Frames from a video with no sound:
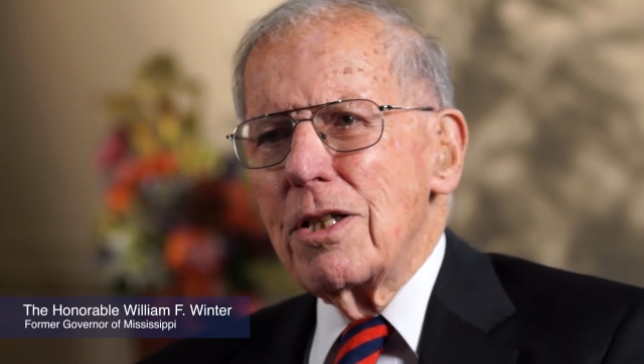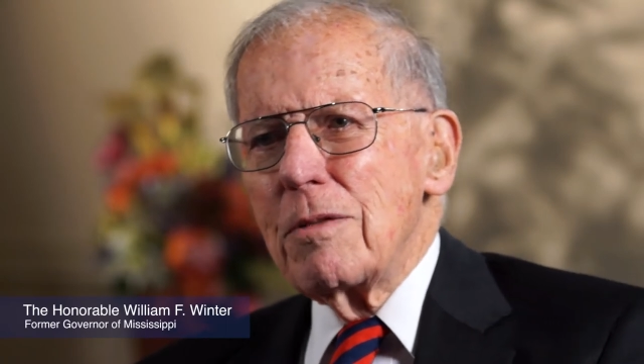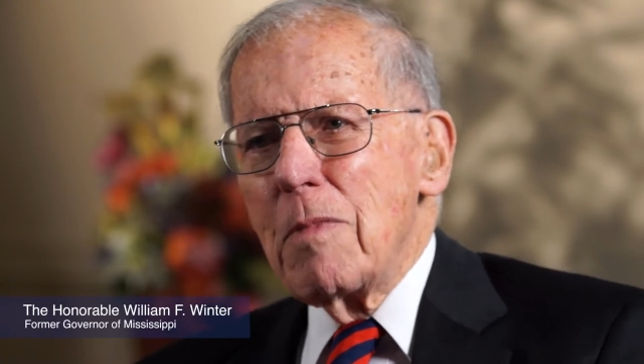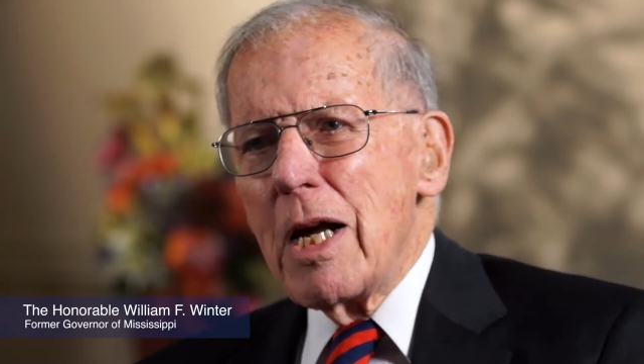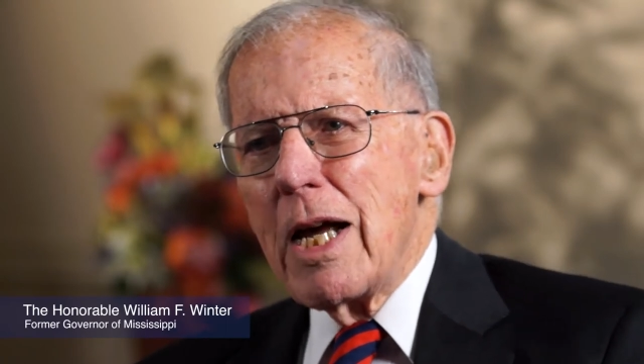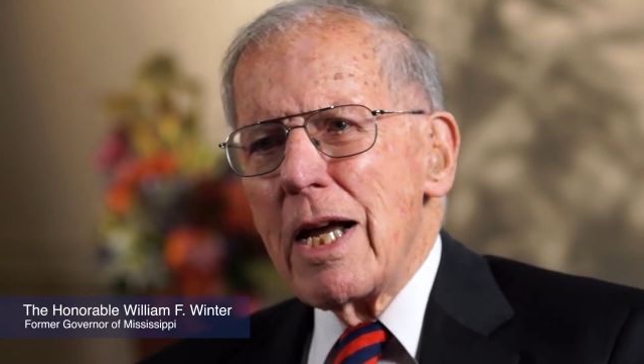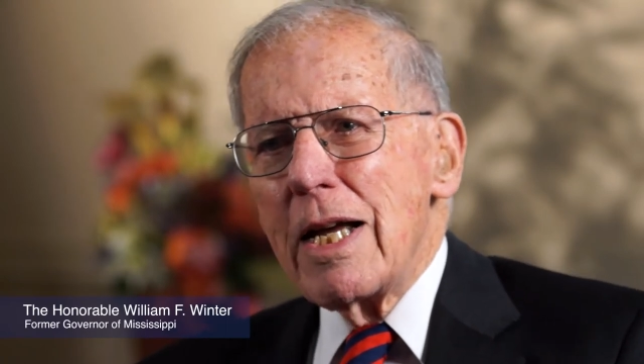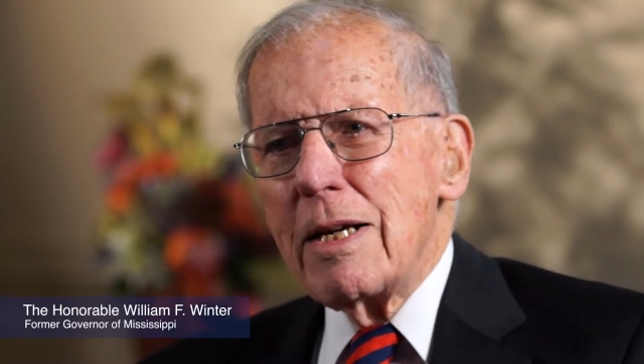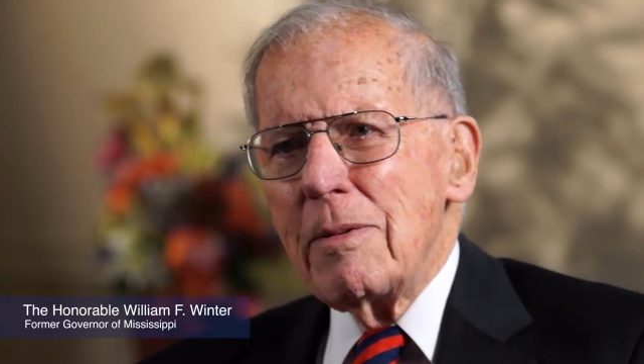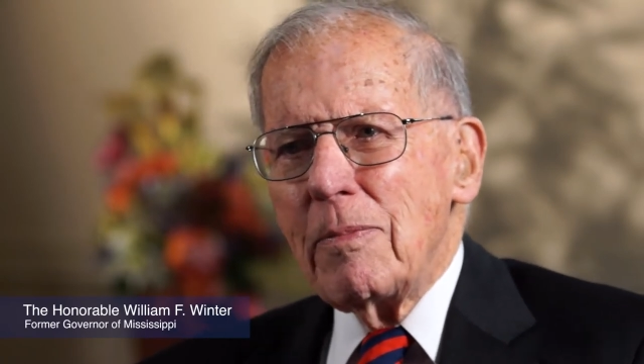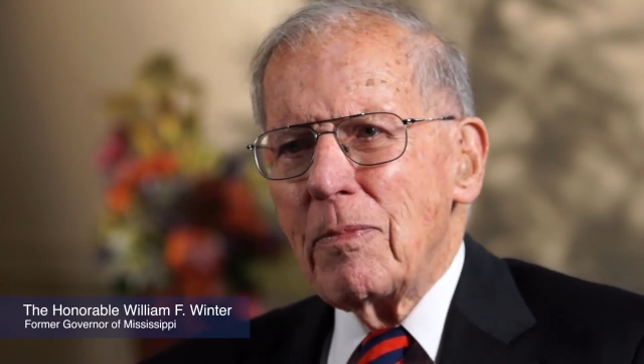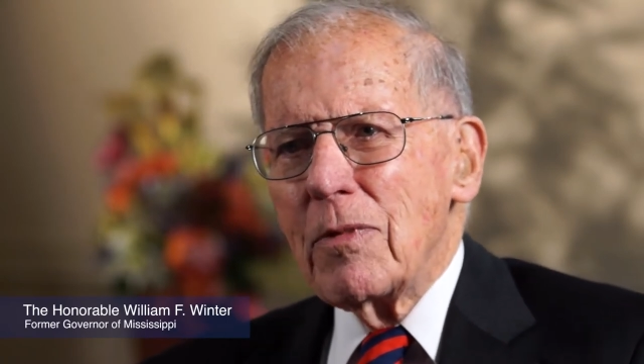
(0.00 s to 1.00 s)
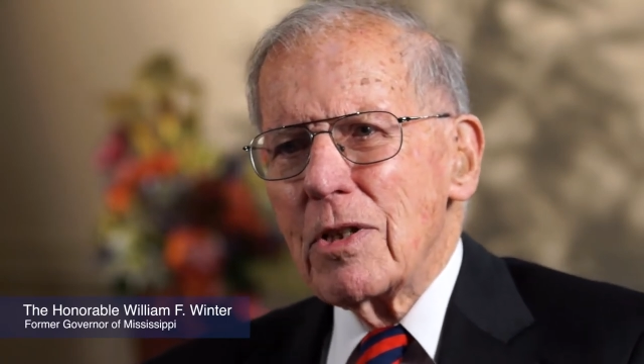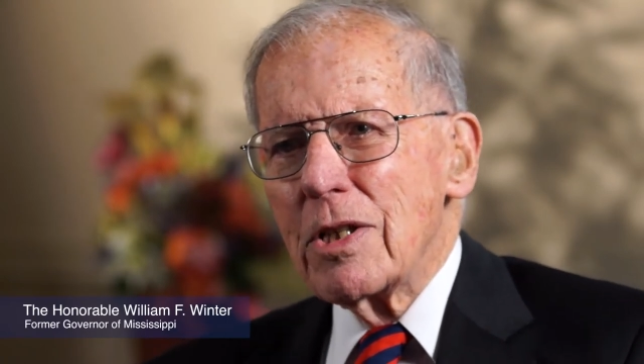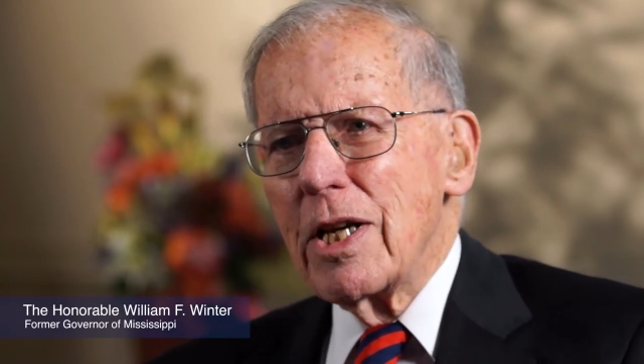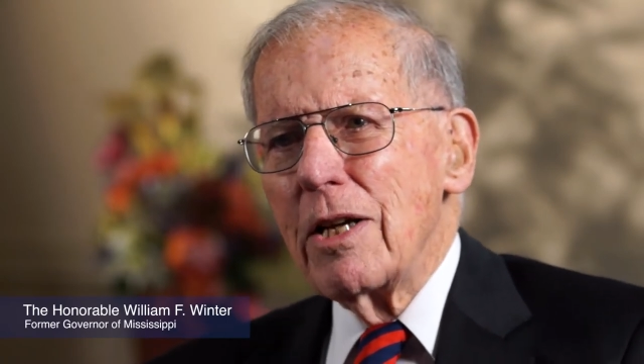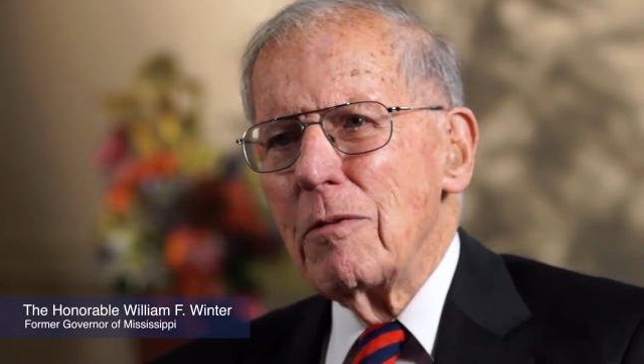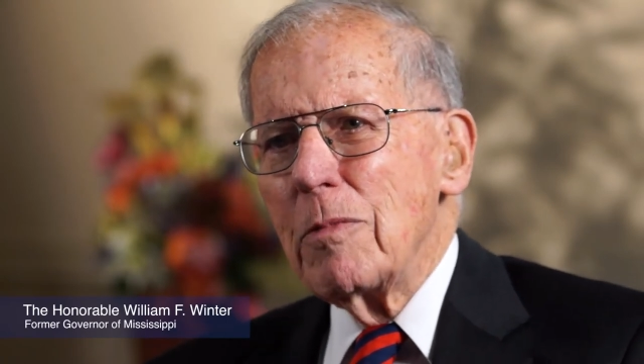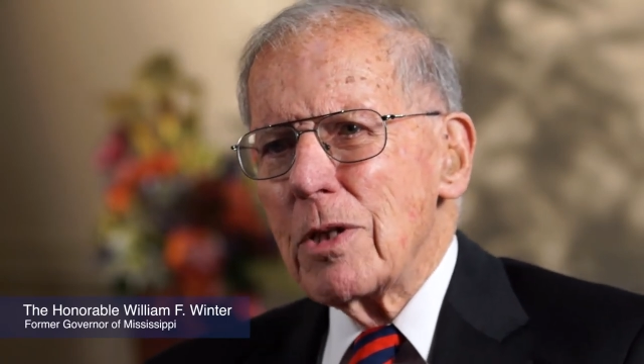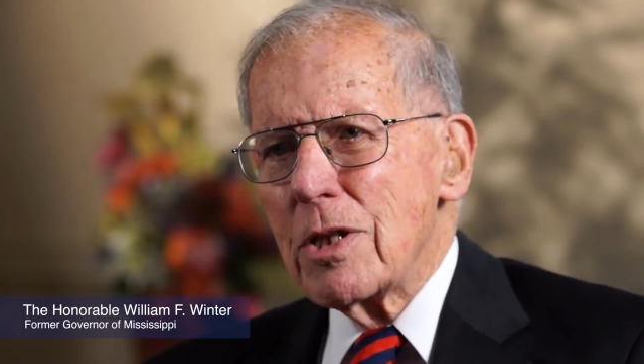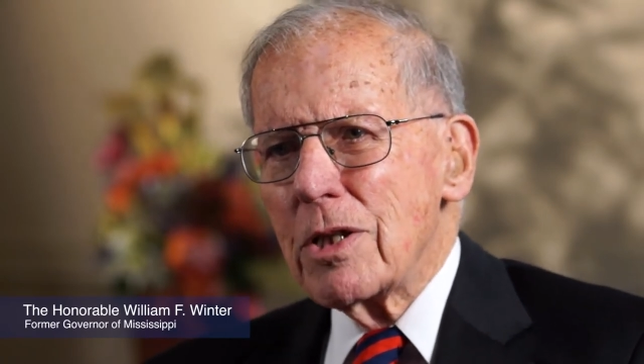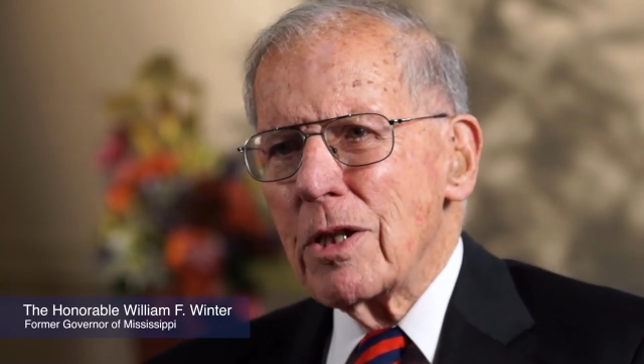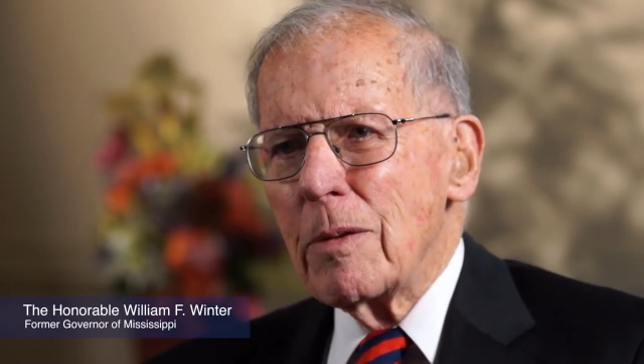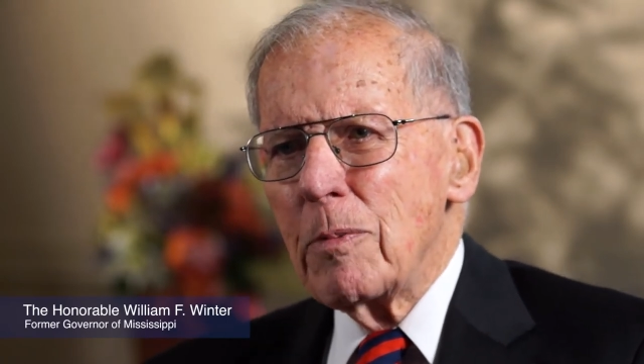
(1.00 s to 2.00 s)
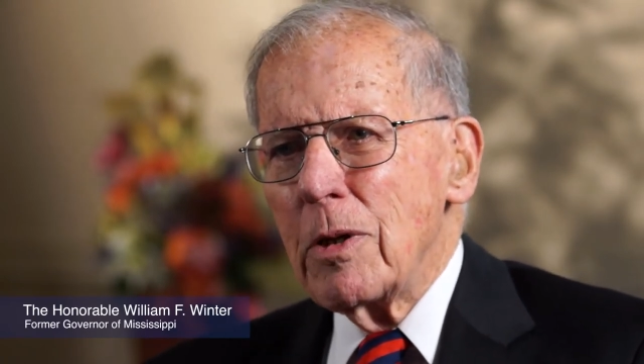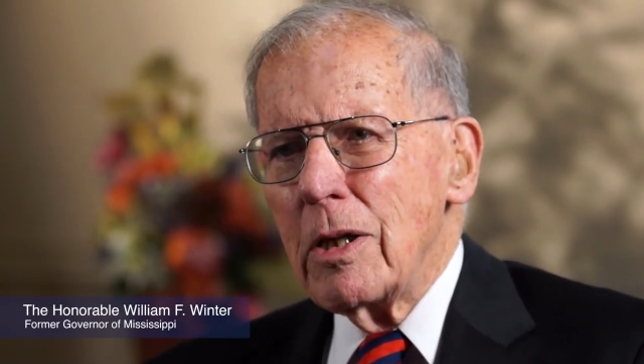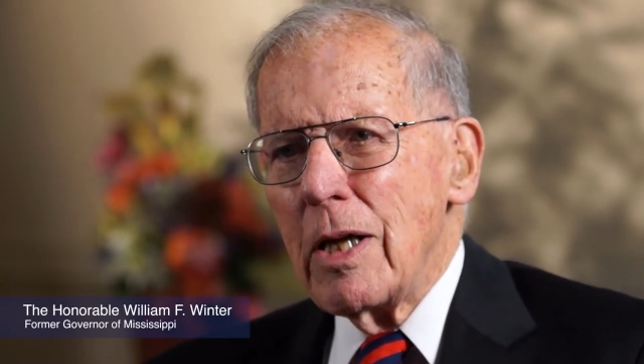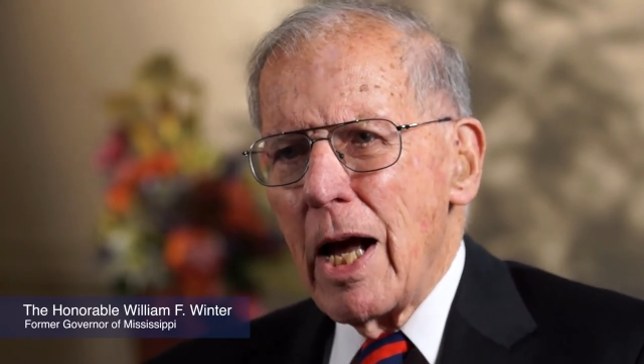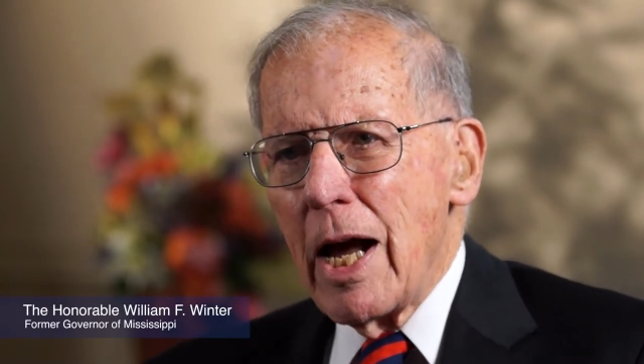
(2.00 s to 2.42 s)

as mine, state of Mississippi,